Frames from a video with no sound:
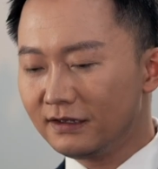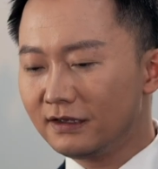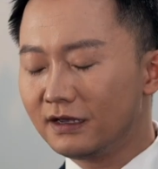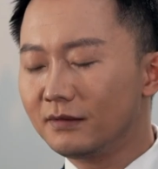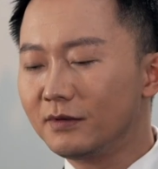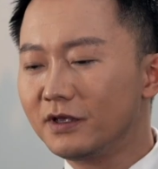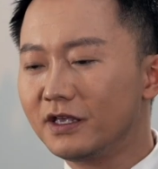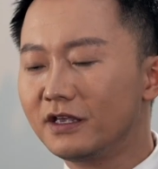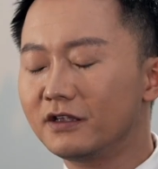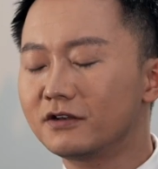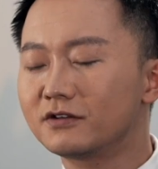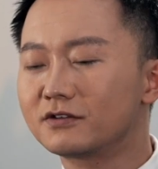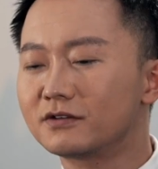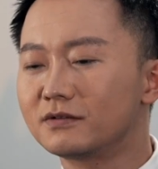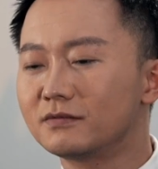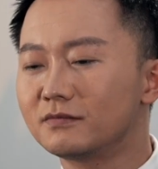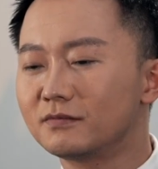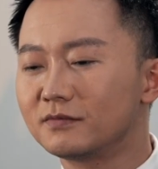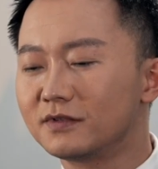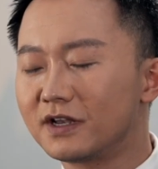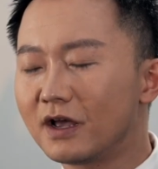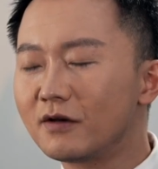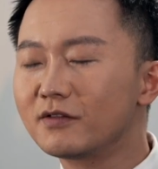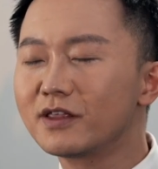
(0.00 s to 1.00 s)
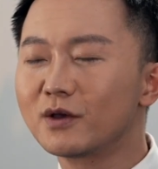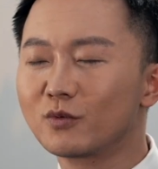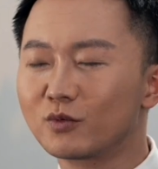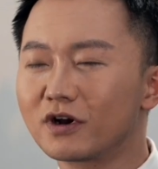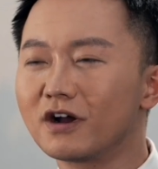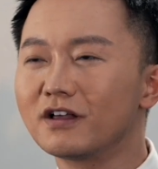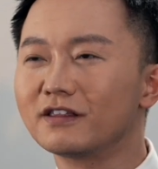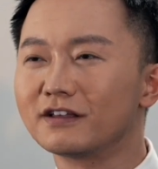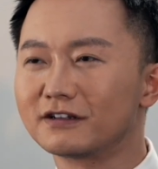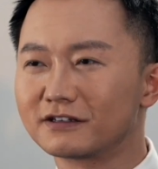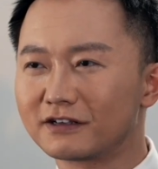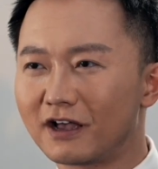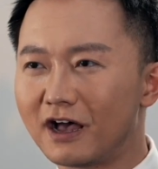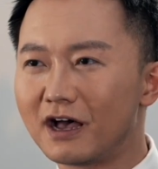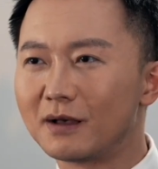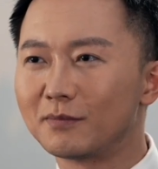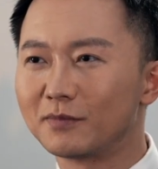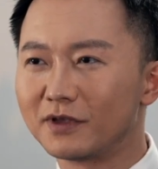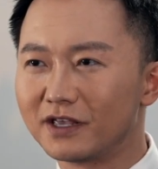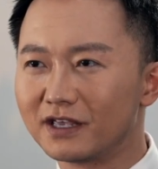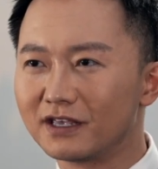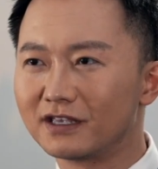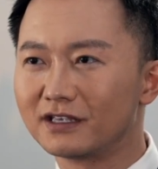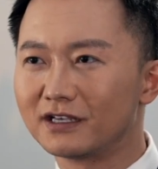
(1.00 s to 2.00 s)
I mean, in Now that we're on the
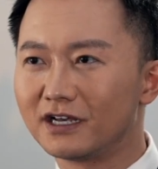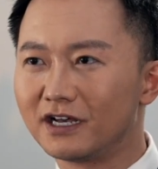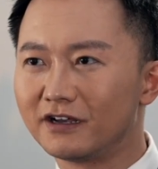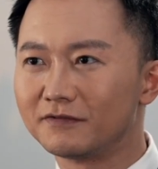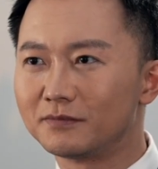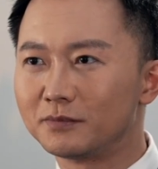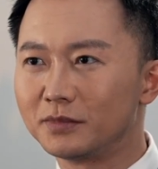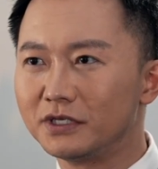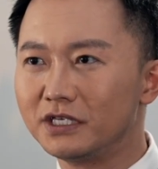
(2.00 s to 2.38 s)
topic of